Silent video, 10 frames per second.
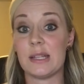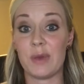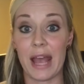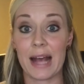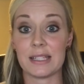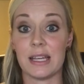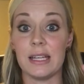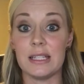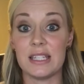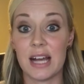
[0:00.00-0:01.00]
to be
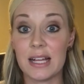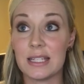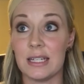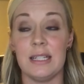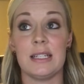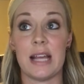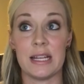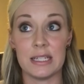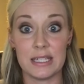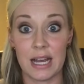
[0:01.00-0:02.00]
asking dozens
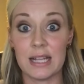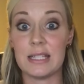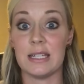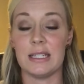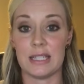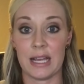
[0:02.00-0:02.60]
and dozens